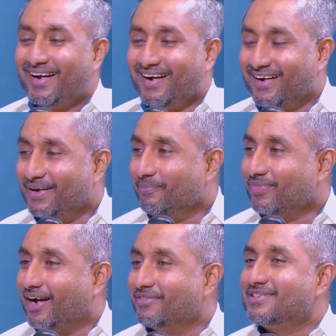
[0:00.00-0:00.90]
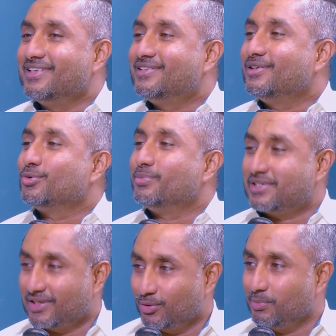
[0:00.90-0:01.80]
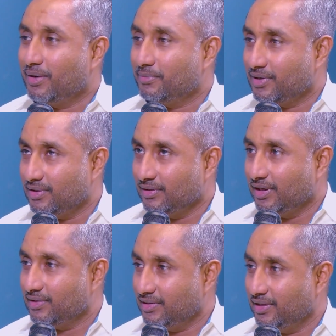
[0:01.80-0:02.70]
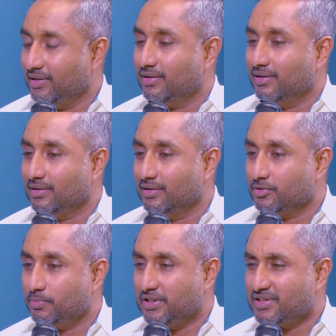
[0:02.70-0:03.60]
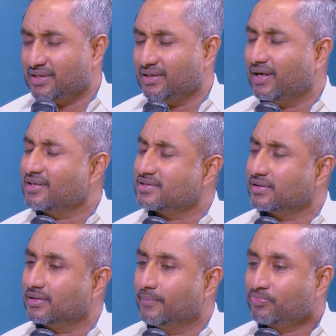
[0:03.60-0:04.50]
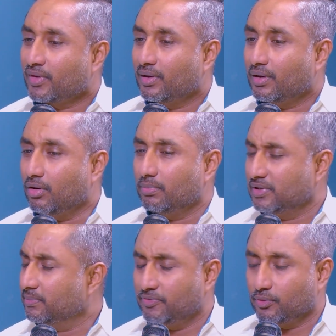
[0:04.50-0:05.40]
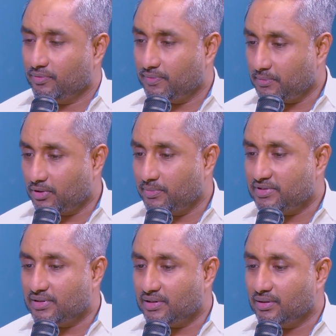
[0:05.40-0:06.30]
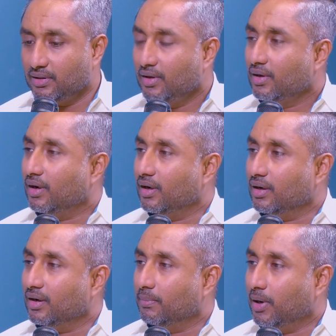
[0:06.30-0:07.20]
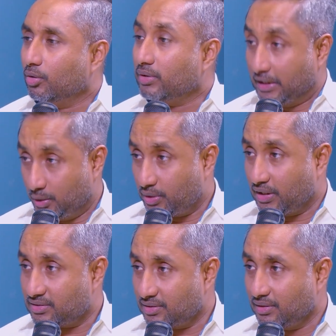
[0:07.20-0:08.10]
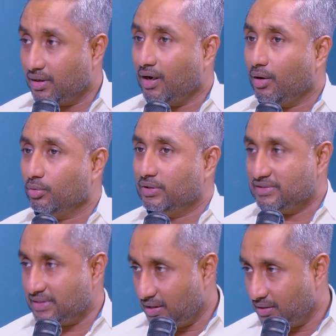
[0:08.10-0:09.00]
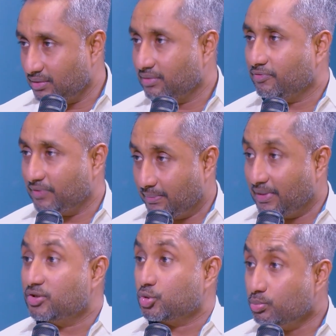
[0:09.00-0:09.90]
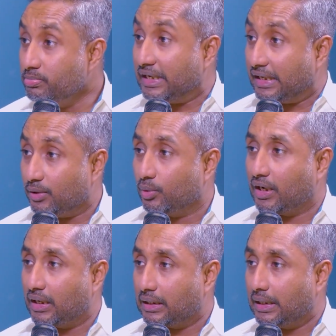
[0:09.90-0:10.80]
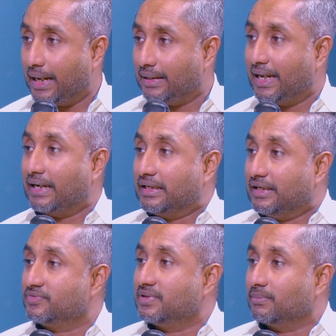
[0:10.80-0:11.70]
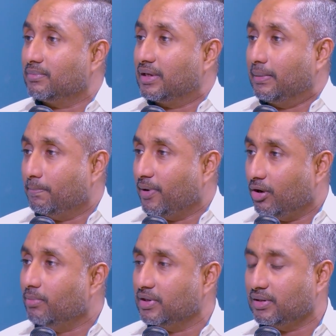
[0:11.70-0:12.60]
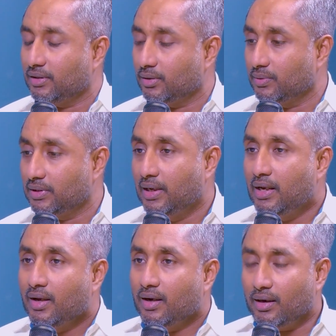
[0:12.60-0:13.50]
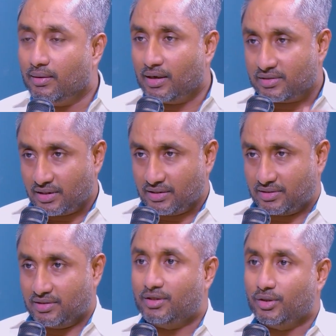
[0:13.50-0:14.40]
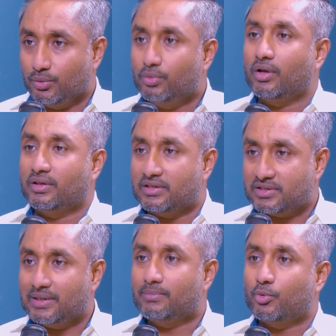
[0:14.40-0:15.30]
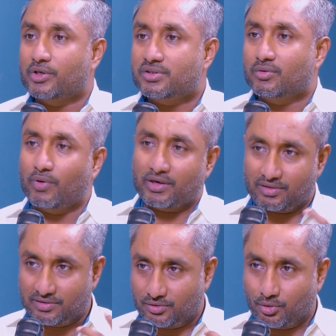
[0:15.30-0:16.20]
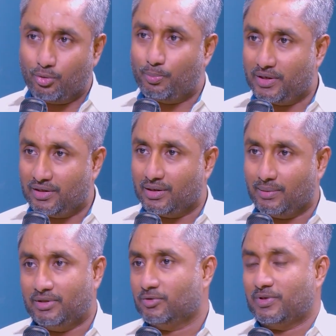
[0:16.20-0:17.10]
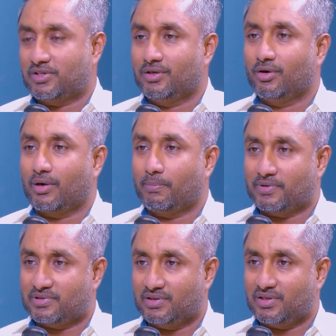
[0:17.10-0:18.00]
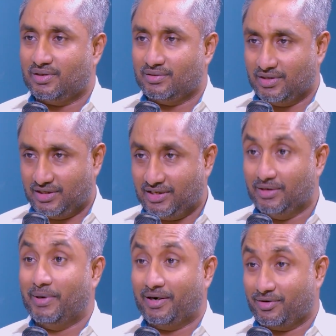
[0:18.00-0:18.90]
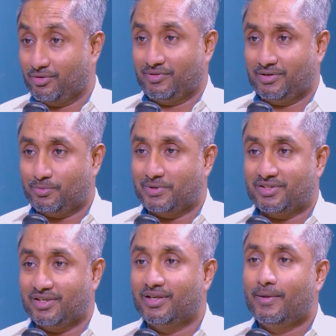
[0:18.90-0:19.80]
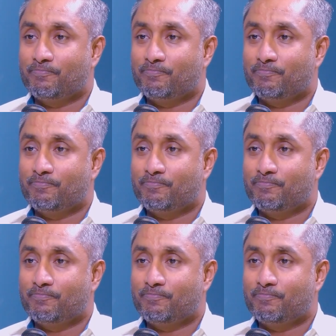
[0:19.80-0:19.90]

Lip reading: I was listening to Michelle Obama the other day, her speech, I think last year, or year before, if I'm not mistaken, about education, how these young females should be educated, and that gives them the empowerment in the world. Harshanee, I'll turn to you on that same question. What is your opinion? I mean, especially you're representing the legal background with especially.